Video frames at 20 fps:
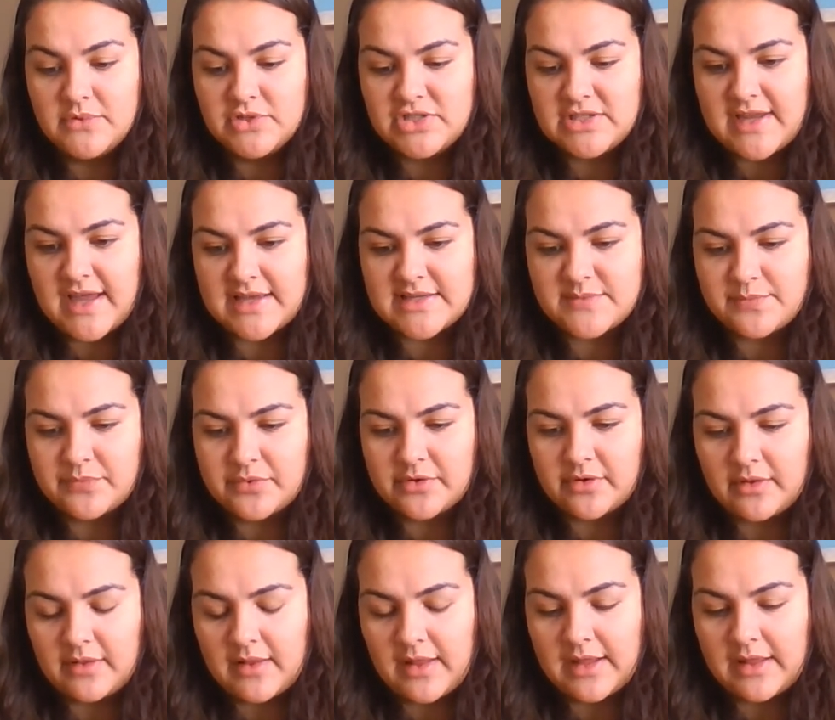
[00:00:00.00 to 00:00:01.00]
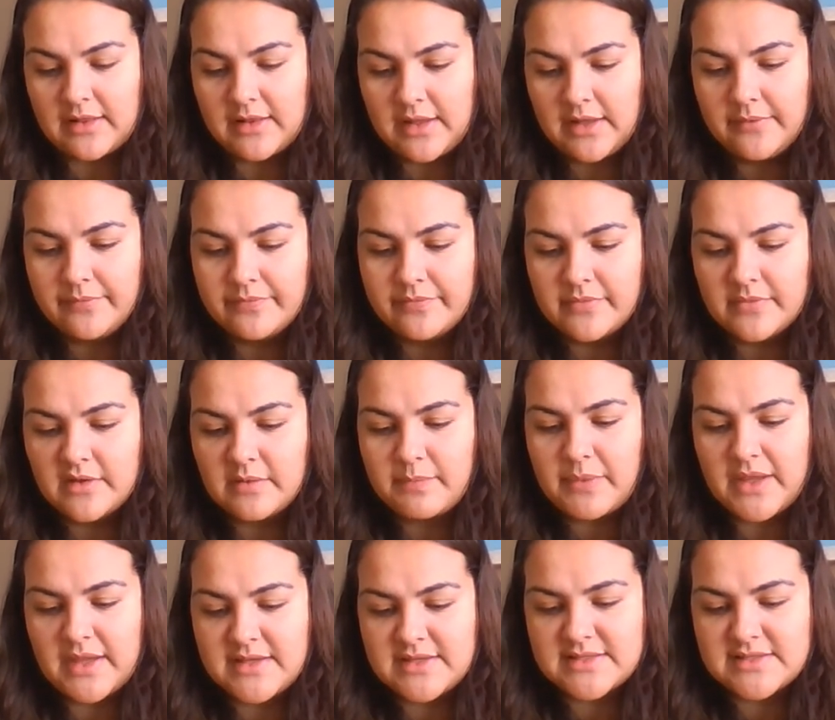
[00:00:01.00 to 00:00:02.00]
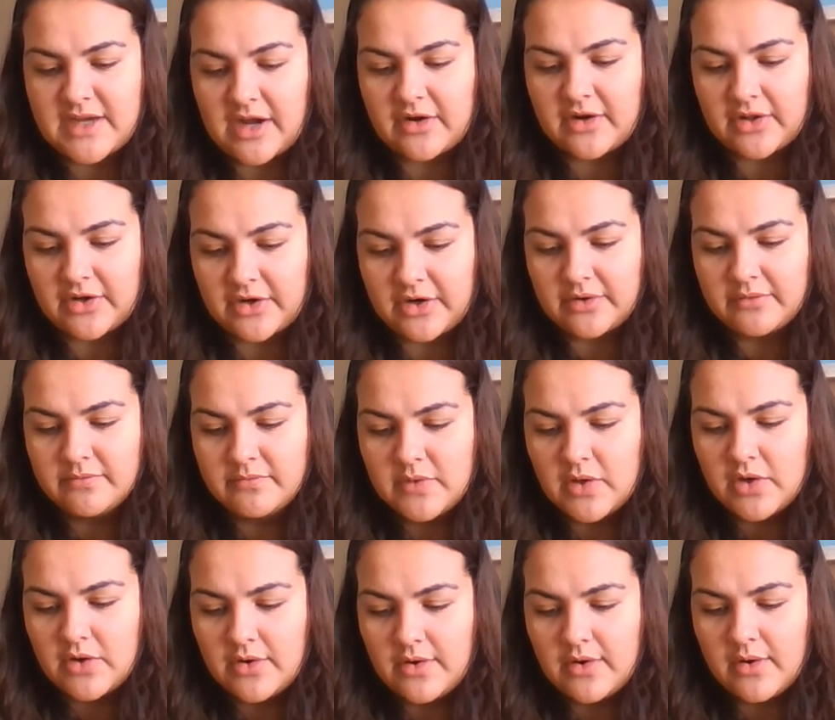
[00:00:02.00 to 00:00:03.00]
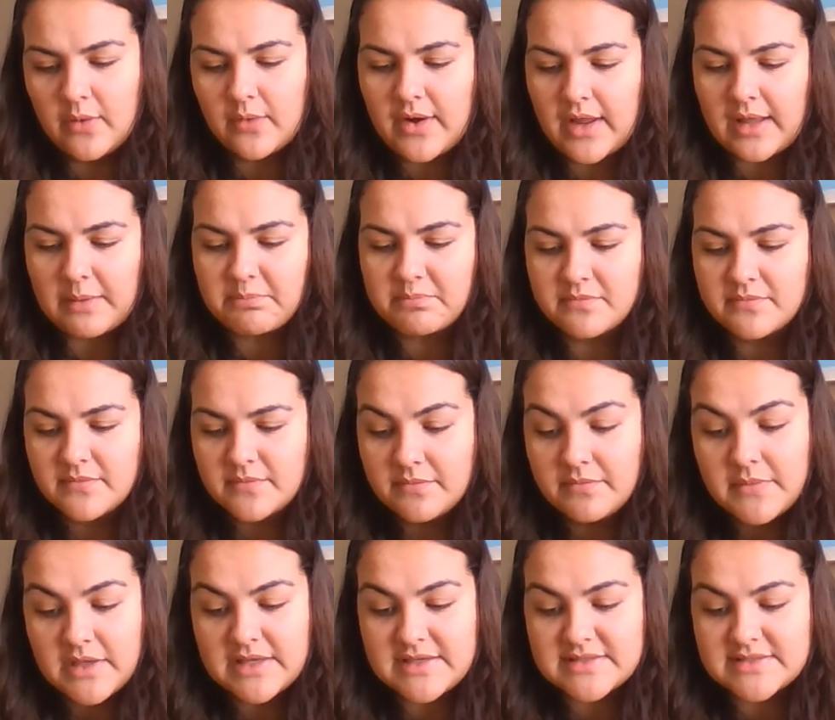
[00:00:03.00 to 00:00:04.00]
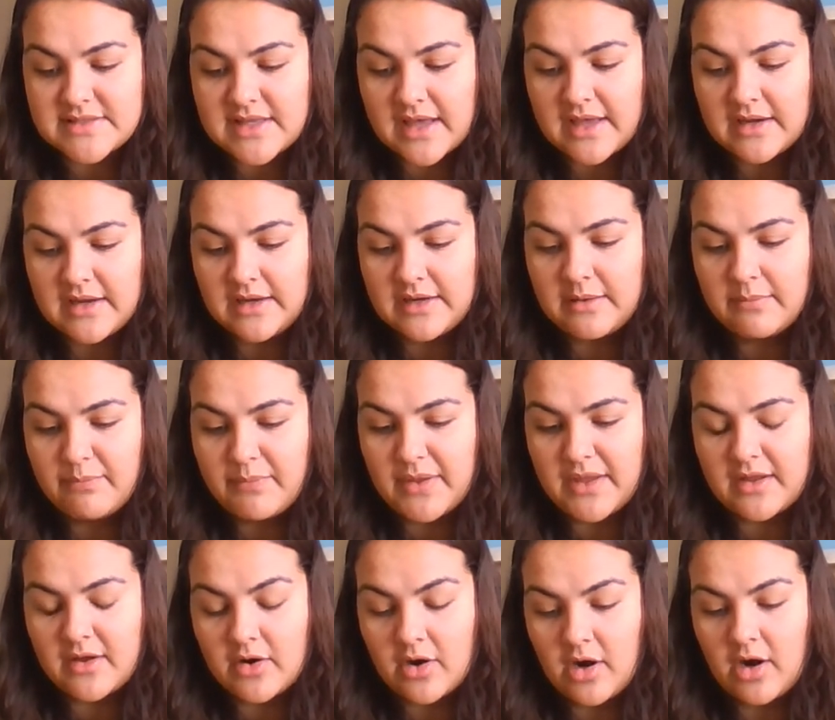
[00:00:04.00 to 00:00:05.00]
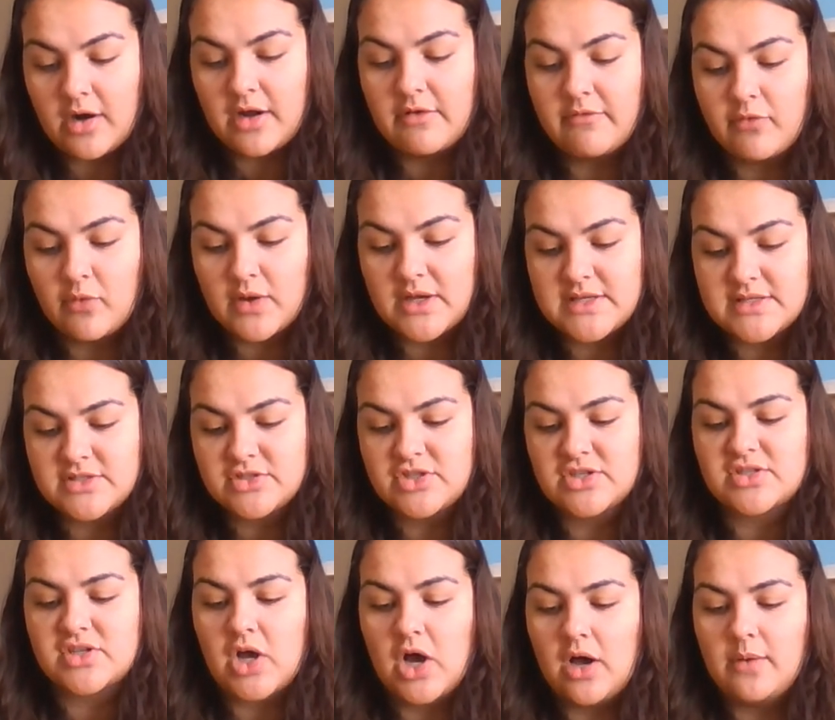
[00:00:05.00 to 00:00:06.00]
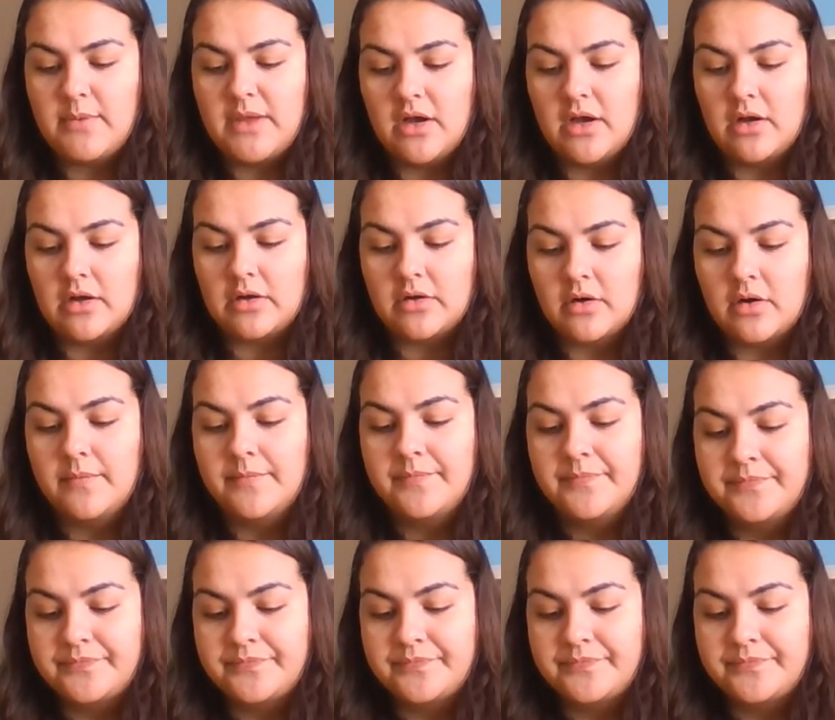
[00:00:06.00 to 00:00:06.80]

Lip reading: she asked politely. The pig stared at her. "No name," he said in a big, hearty voice. "Just call me Uncle."